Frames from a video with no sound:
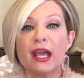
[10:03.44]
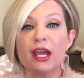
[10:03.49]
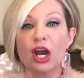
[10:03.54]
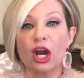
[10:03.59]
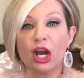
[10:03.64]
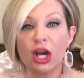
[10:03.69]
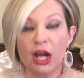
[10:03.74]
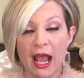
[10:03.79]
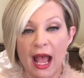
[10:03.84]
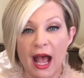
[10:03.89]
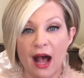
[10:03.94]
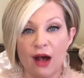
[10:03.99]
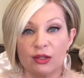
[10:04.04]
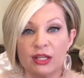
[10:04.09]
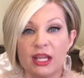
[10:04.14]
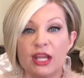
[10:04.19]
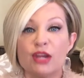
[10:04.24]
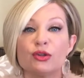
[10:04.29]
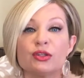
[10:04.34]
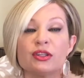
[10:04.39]
her out.
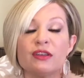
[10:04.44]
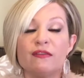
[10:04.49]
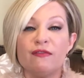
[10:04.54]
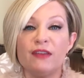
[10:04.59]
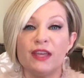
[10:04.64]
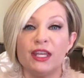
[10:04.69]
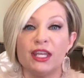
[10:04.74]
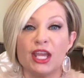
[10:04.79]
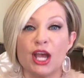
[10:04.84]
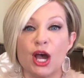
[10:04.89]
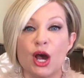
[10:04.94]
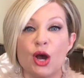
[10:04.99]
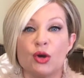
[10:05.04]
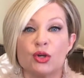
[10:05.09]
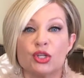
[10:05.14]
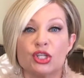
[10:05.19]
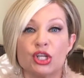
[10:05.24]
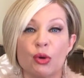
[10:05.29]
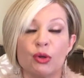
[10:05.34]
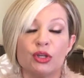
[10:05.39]
Here's a video
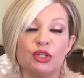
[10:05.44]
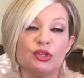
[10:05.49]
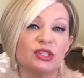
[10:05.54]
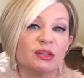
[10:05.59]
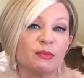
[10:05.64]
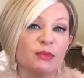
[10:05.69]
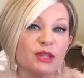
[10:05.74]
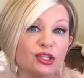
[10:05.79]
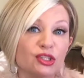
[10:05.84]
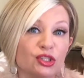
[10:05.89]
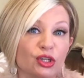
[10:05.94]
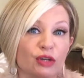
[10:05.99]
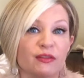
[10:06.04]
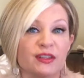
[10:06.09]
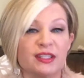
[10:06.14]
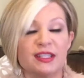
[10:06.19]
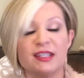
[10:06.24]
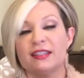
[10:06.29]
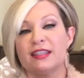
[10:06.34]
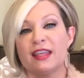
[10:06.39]
showing you some of the
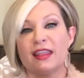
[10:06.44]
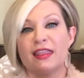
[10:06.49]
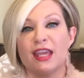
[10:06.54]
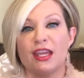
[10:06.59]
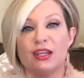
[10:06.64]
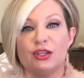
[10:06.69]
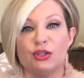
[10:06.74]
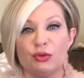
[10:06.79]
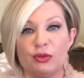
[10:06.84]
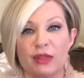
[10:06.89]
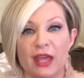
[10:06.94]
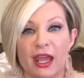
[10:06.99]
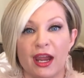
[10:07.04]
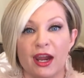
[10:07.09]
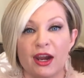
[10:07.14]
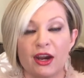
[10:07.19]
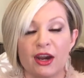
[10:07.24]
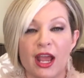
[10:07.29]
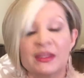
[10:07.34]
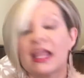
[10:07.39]
services that they do
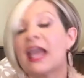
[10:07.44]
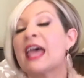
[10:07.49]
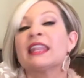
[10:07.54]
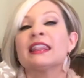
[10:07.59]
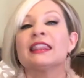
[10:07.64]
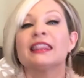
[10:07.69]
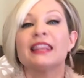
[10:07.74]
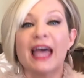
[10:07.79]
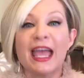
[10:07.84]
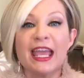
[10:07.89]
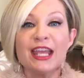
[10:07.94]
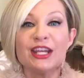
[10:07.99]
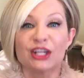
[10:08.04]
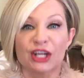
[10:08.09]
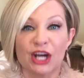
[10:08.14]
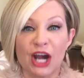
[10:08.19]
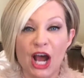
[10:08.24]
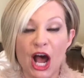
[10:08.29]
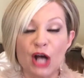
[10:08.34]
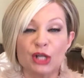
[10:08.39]
there. And
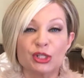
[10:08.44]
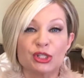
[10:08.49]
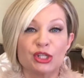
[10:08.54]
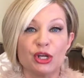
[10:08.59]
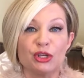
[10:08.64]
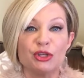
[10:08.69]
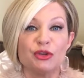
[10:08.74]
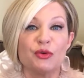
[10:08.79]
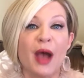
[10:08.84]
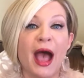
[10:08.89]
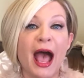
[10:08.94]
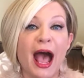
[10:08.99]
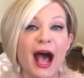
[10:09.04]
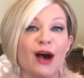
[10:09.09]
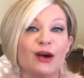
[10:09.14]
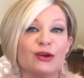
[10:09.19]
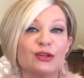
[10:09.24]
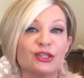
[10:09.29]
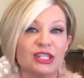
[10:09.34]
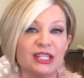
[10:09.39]
later I'll show you
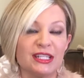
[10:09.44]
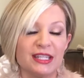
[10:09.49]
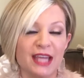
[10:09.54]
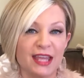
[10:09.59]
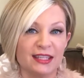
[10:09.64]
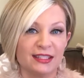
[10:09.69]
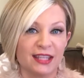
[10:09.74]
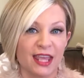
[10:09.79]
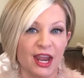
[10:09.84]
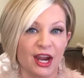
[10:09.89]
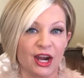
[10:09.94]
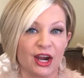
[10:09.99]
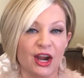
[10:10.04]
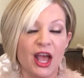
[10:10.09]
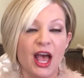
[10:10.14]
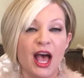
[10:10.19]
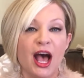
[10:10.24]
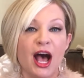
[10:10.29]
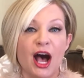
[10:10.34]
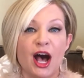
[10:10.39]
how she takes care
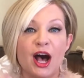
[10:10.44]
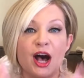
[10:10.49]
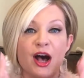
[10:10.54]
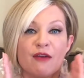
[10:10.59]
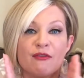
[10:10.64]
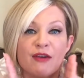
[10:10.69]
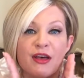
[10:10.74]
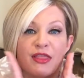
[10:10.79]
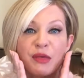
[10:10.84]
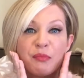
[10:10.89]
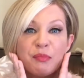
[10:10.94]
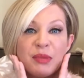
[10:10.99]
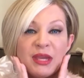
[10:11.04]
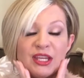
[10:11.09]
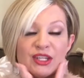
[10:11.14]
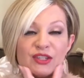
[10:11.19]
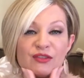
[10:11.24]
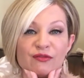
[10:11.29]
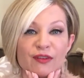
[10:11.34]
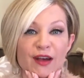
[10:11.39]
of the
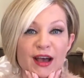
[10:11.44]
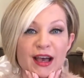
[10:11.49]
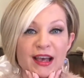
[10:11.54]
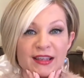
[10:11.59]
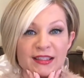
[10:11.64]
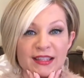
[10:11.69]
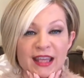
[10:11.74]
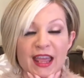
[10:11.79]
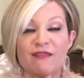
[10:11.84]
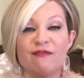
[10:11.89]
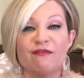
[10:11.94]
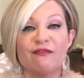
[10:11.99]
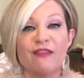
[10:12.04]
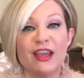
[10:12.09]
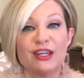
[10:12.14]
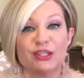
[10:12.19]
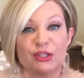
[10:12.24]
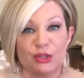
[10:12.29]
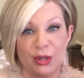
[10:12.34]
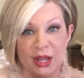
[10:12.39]
peach fuzz and
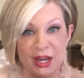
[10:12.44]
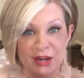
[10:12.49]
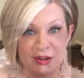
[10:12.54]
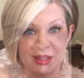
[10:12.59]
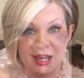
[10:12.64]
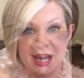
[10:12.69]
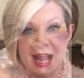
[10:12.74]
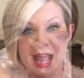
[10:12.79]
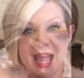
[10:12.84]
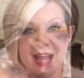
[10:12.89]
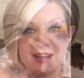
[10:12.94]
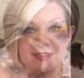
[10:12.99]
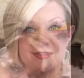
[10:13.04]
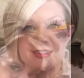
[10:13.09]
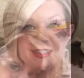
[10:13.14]
facial hair that I have.